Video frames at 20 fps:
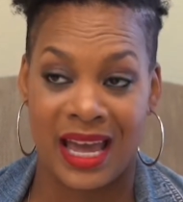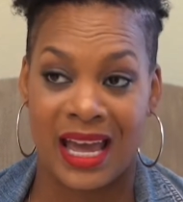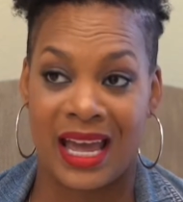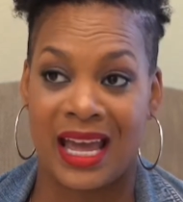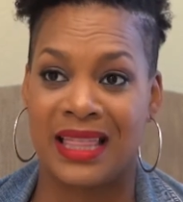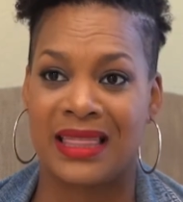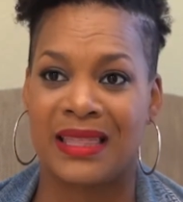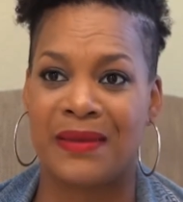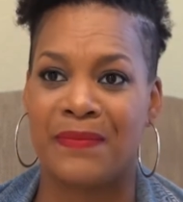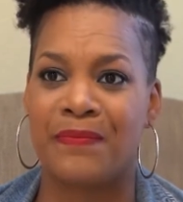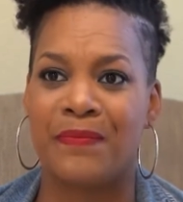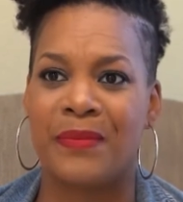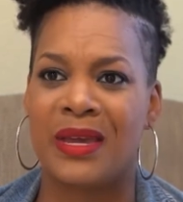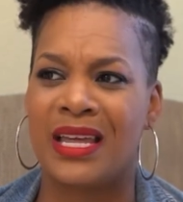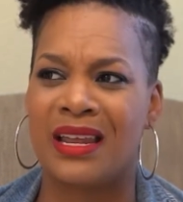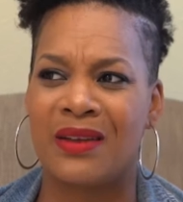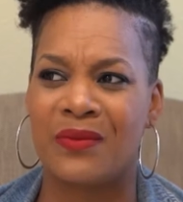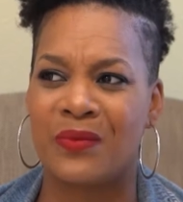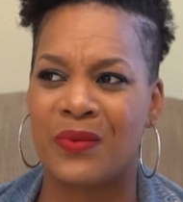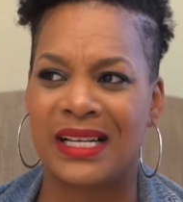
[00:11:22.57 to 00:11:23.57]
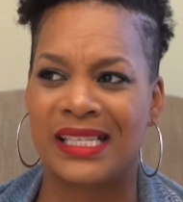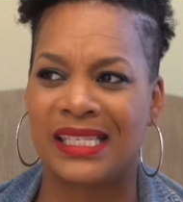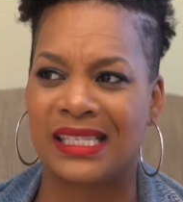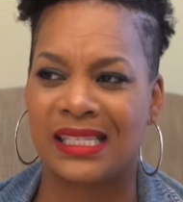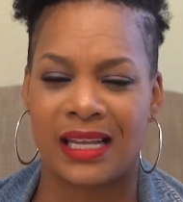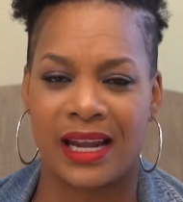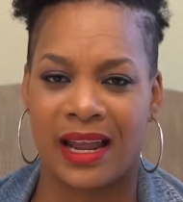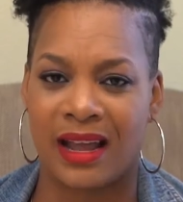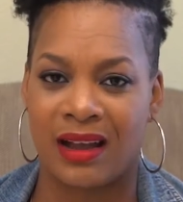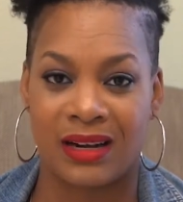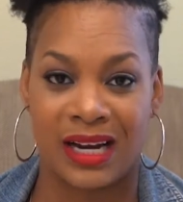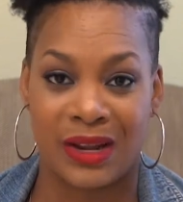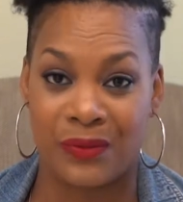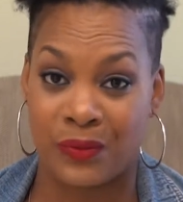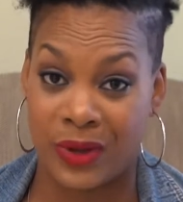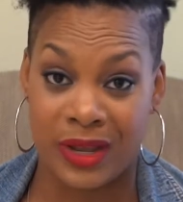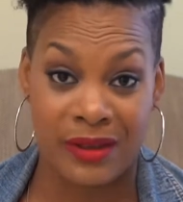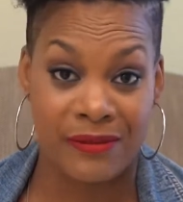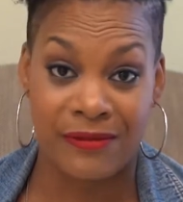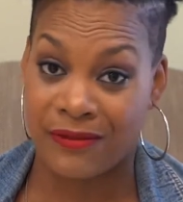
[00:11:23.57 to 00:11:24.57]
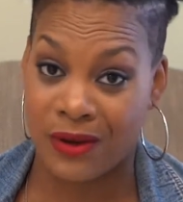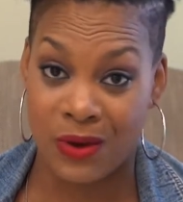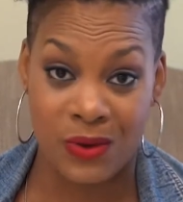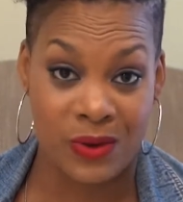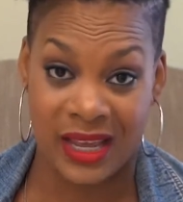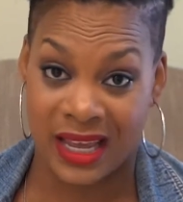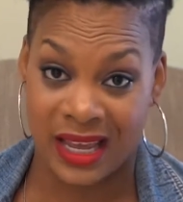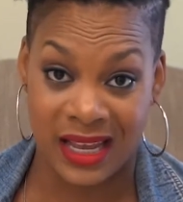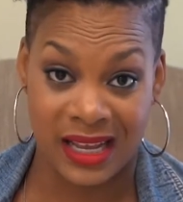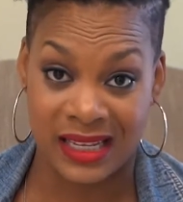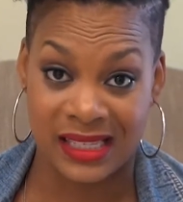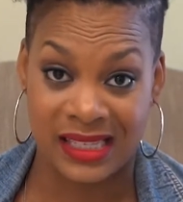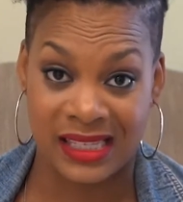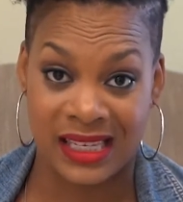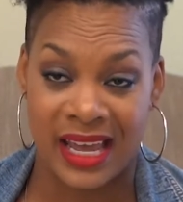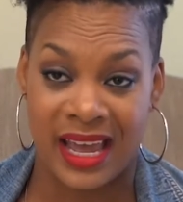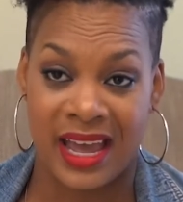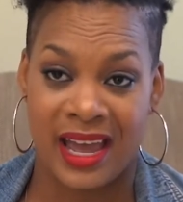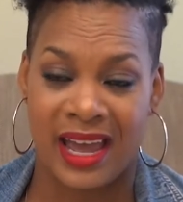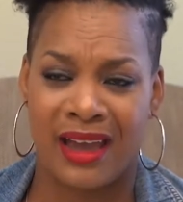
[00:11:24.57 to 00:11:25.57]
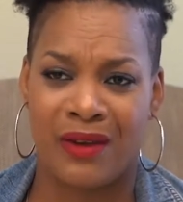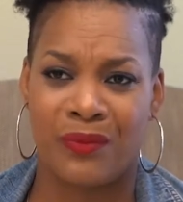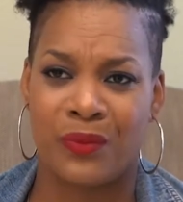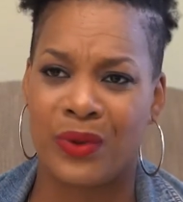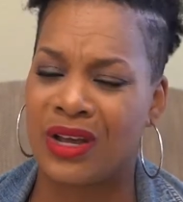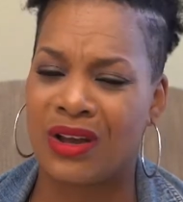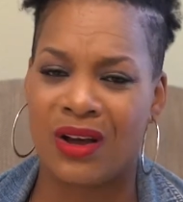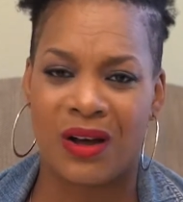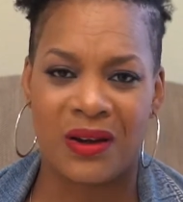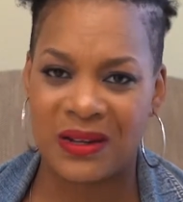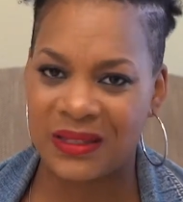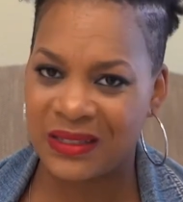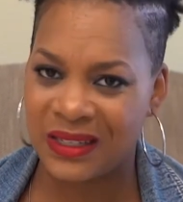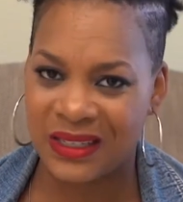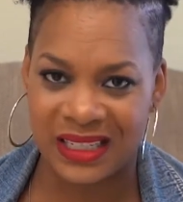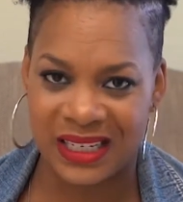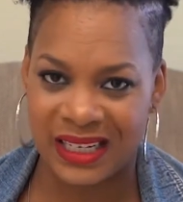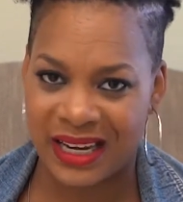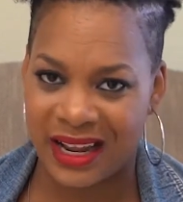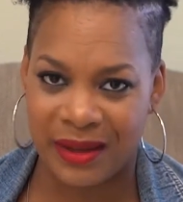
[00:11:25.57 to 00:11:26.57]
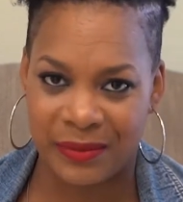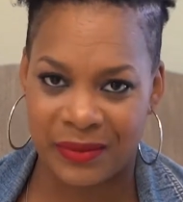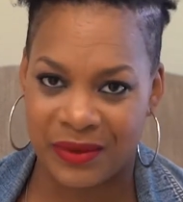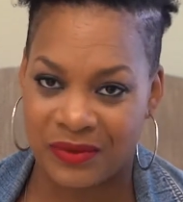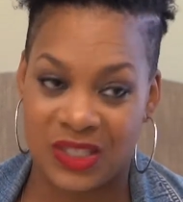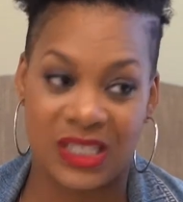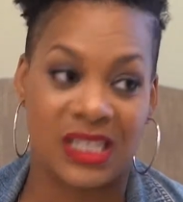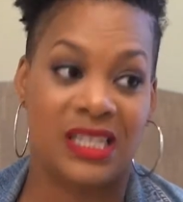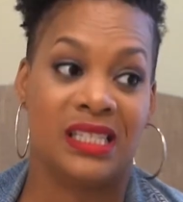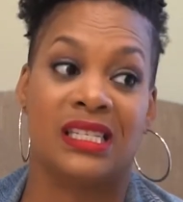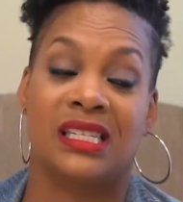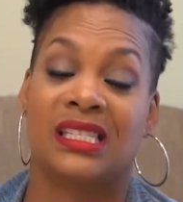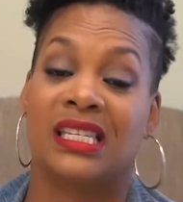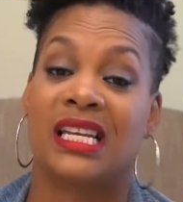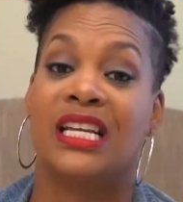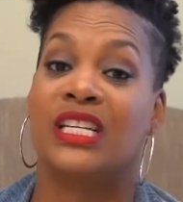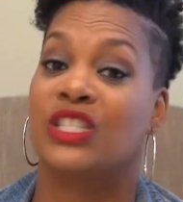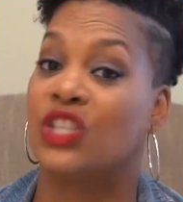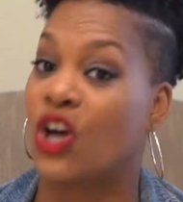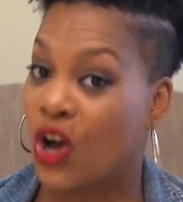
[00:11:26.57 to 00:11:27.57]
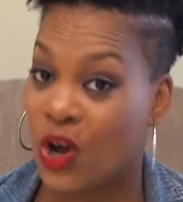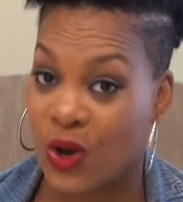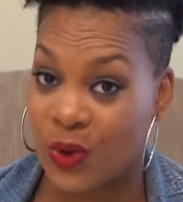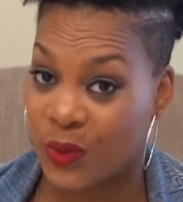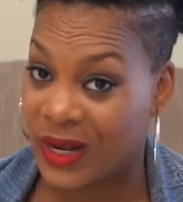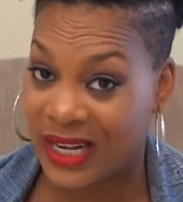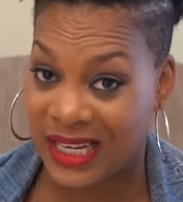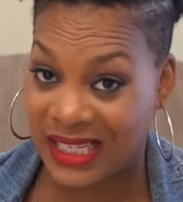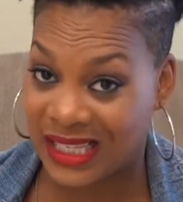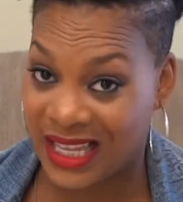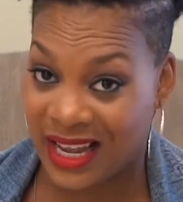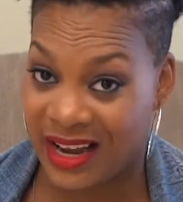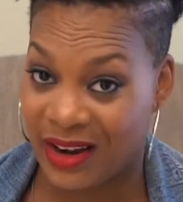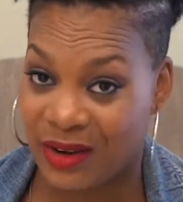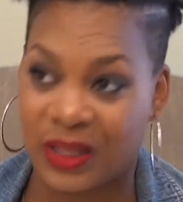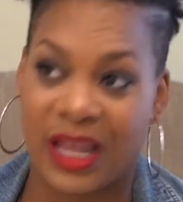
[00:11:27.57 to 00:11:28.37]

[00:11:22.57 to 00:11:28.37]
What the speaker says: And the minute we sit down and we focus and we call on the name of Jesus, he's always there,